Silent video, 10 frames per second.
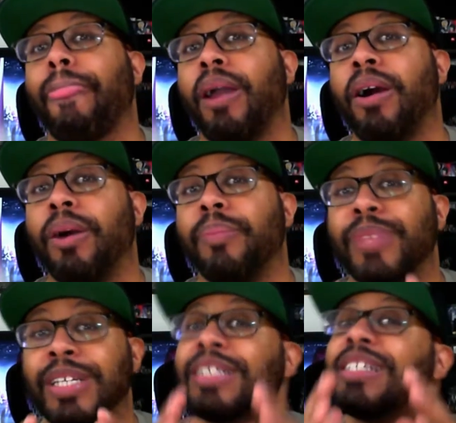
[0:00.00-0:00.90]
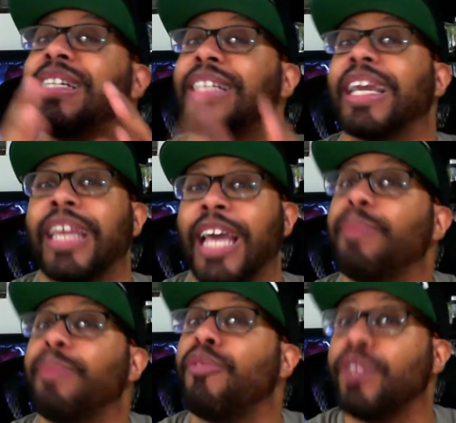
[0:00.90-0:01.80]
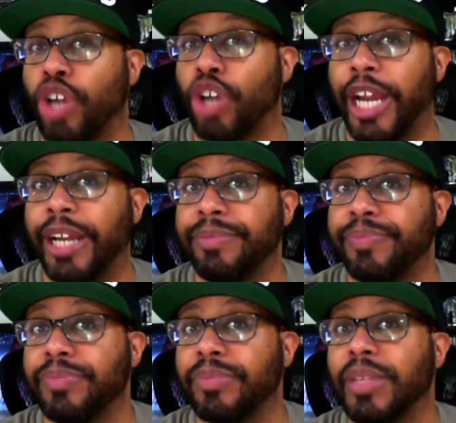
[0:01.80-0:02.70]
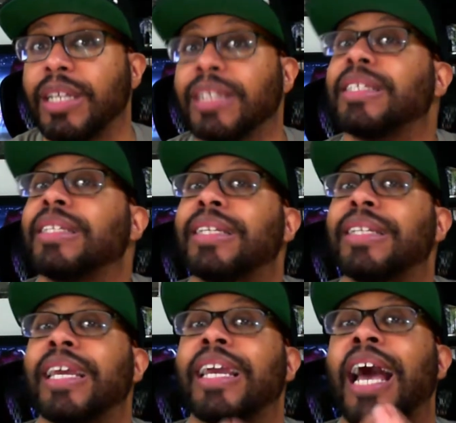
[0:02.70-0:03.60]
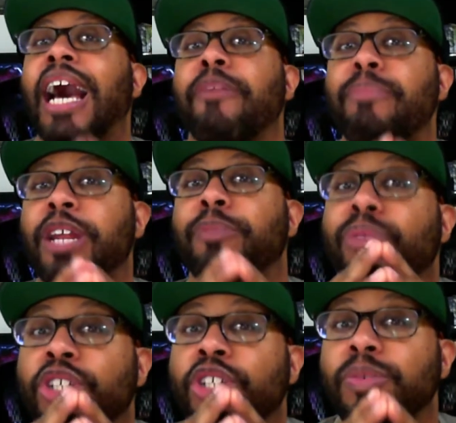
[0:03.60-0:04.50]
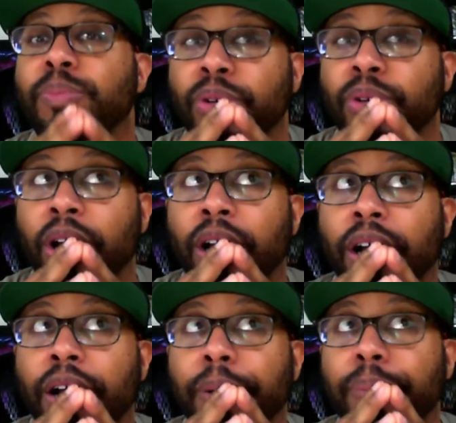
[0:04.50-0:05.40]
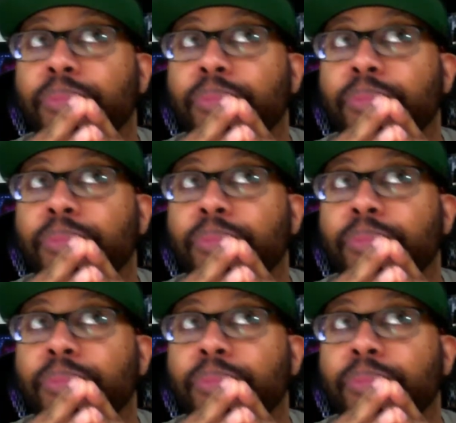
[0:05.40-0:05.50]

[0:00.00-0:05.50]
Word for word: Um, this isn't a dig at Kelly Marie Tran. It's just a dig at how the media per, per, uh,